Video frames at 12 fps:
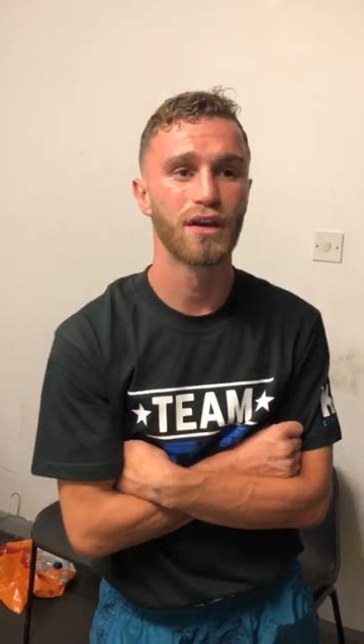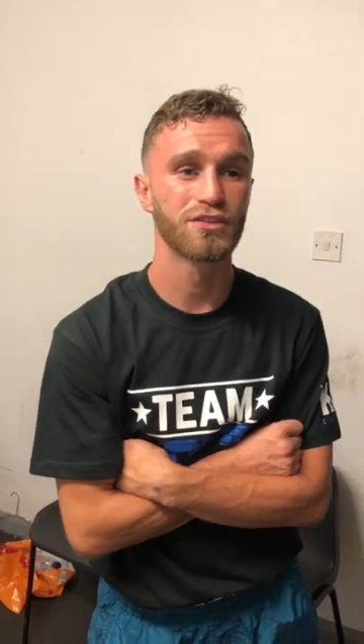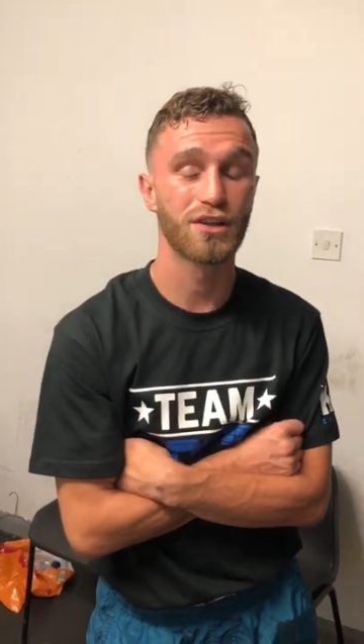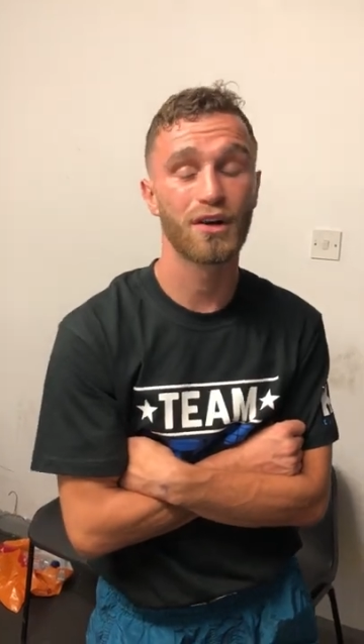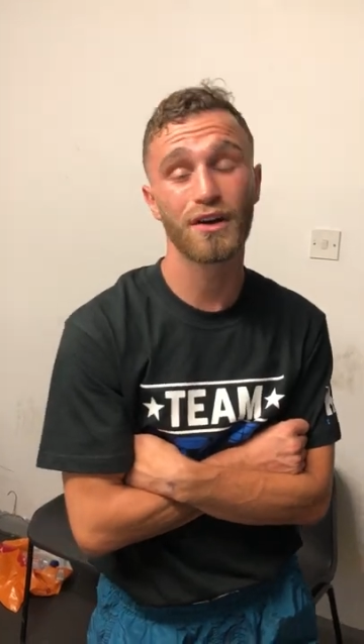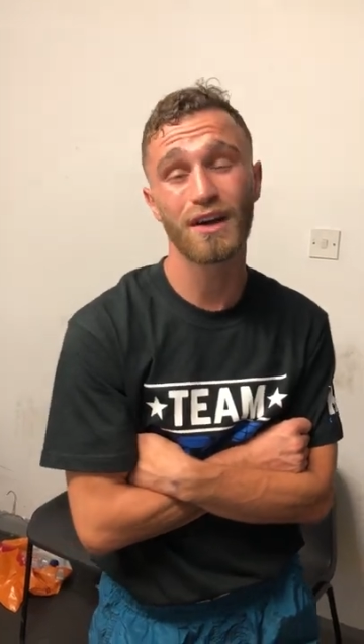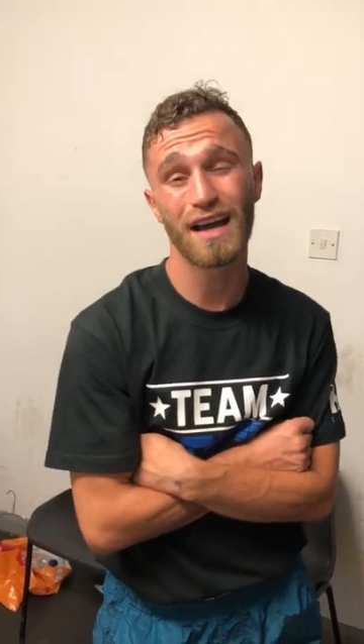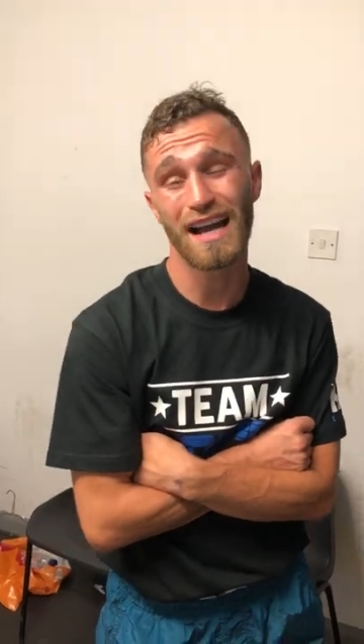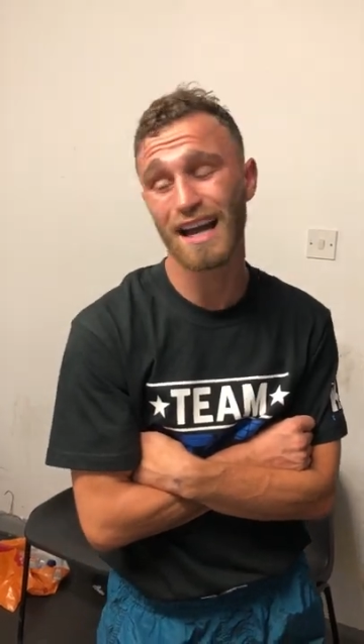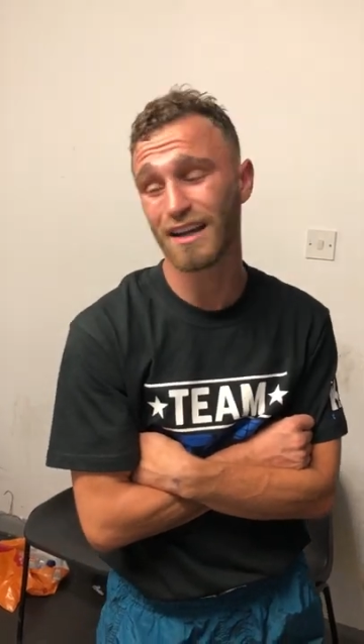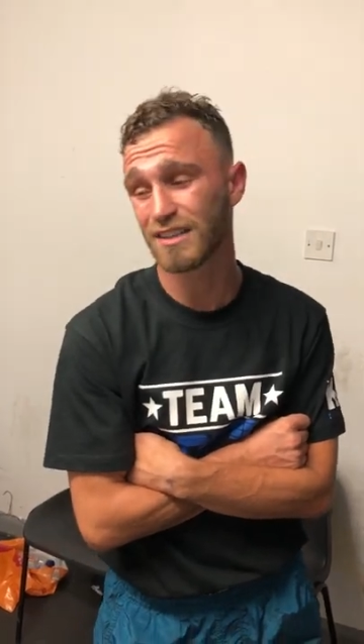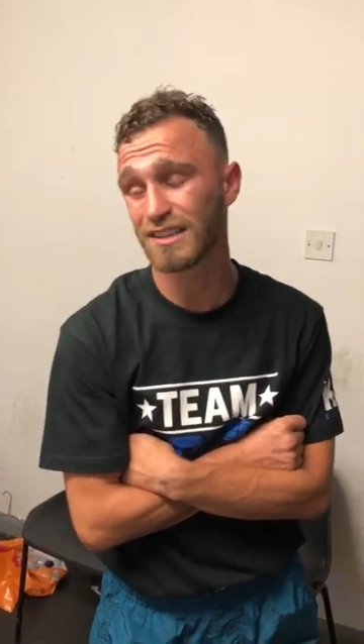So,
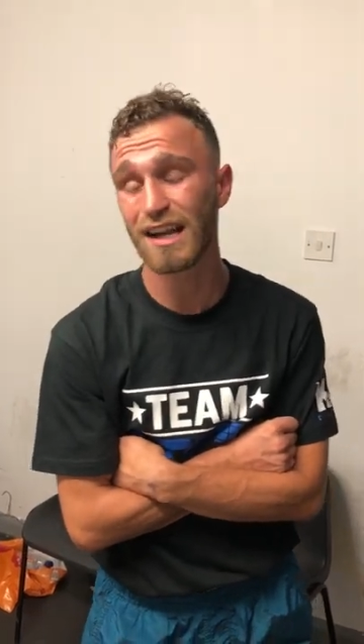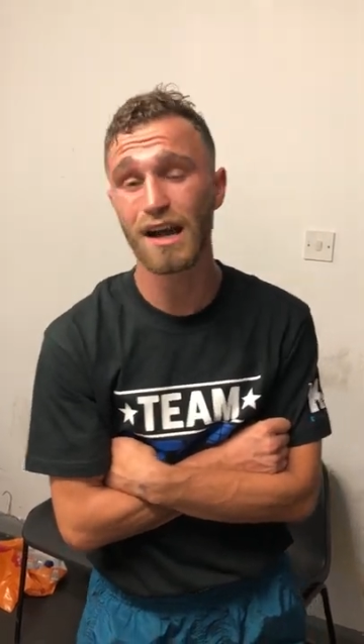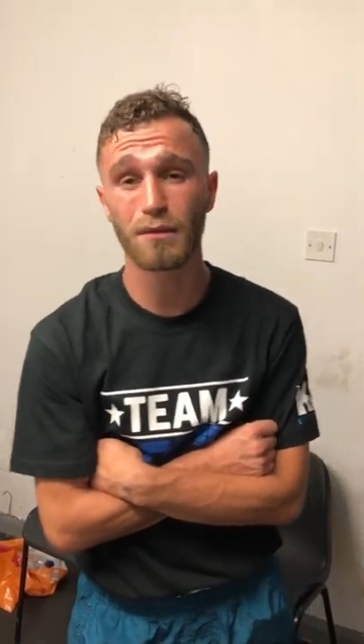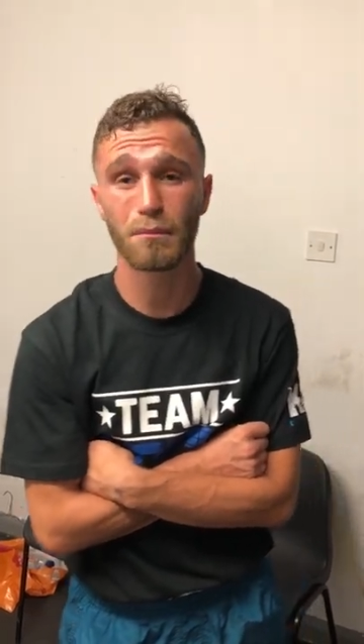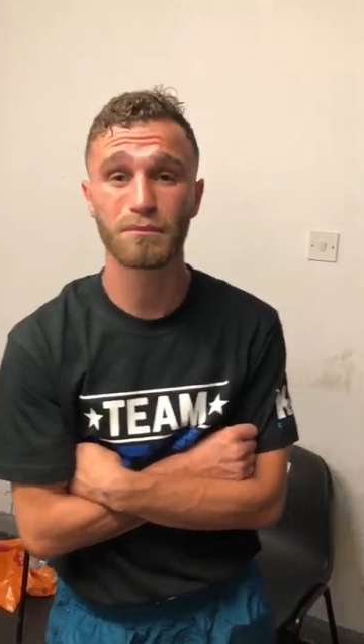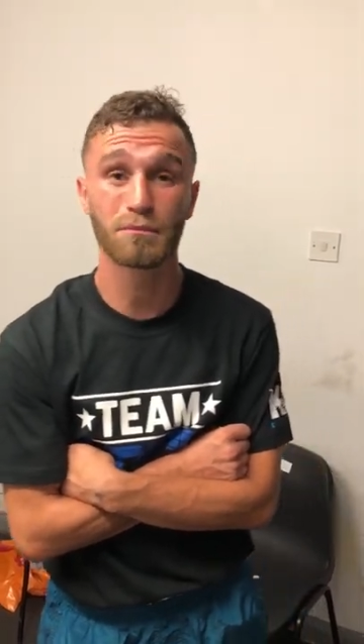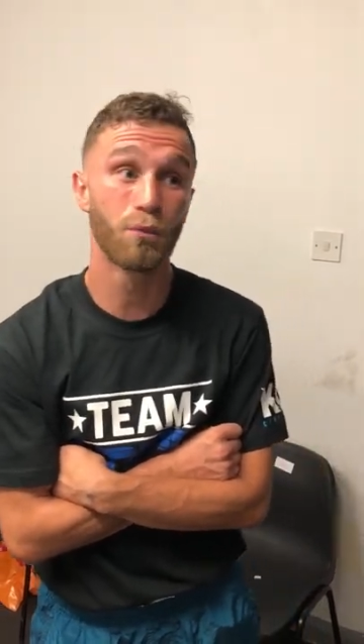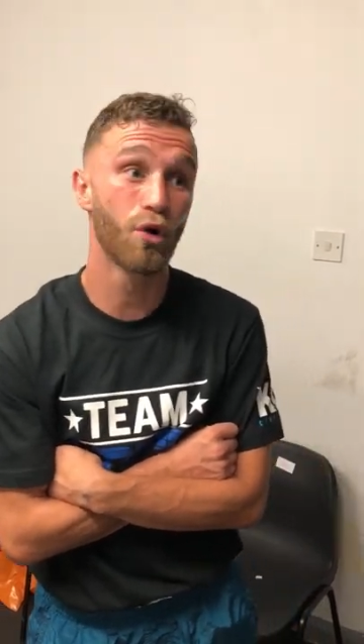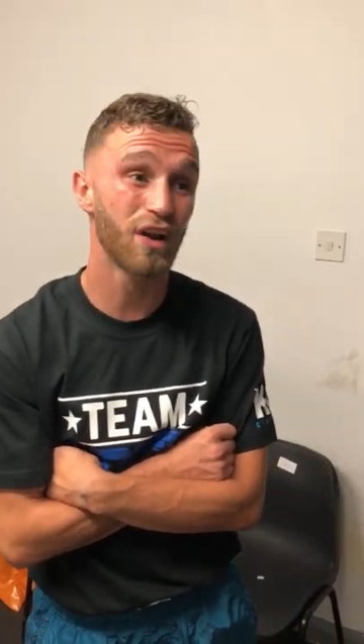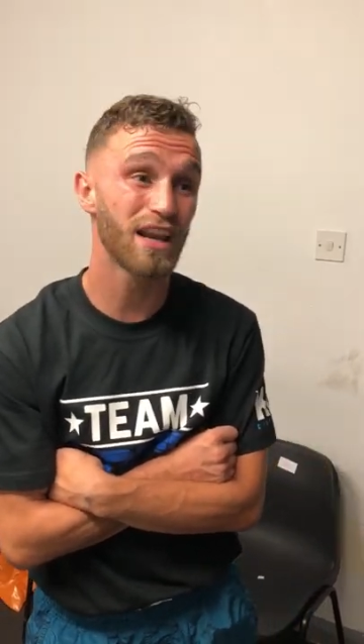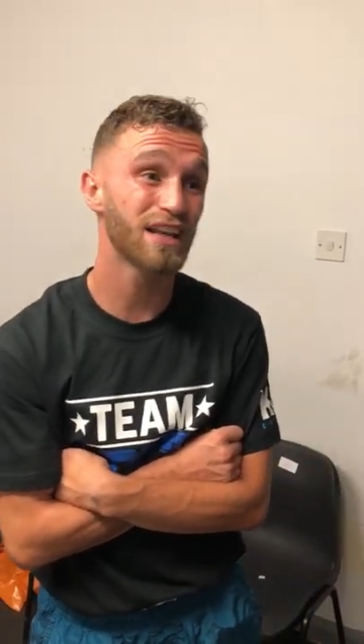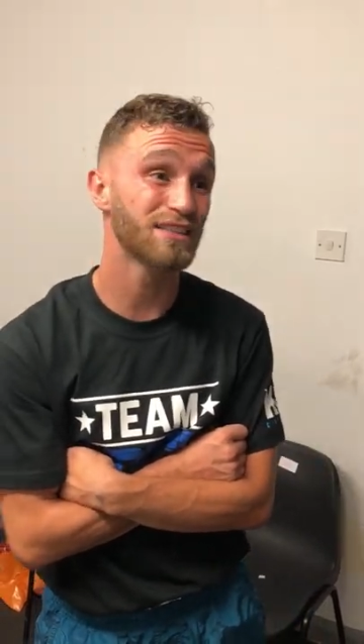and I can
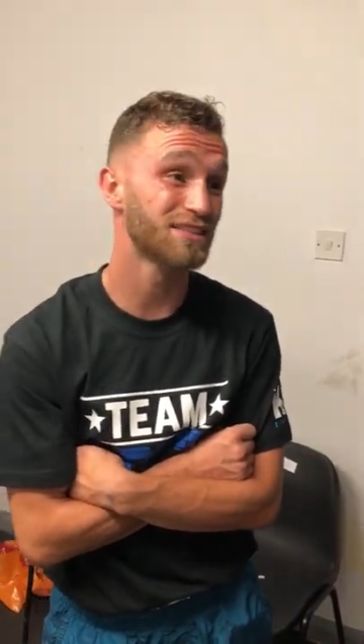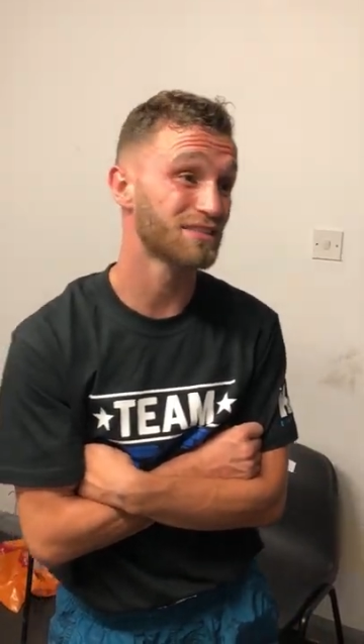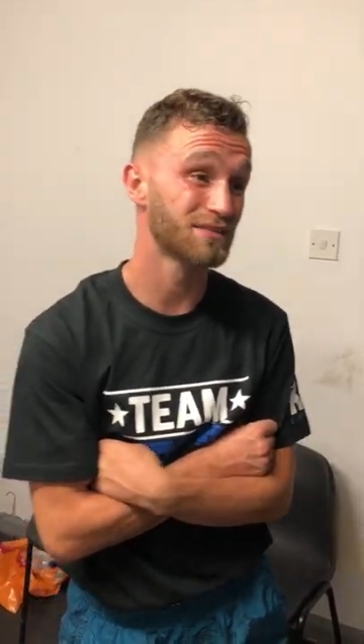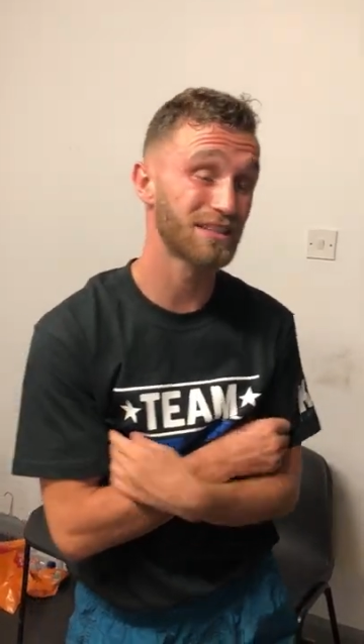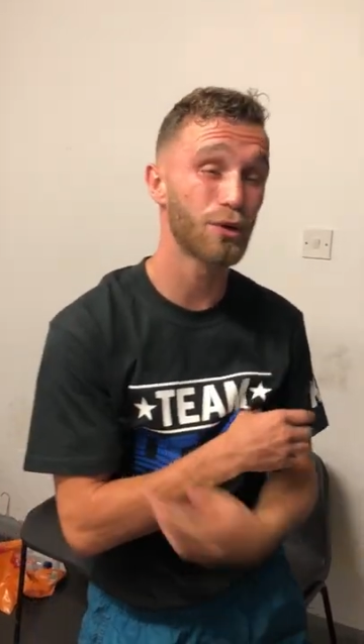more or less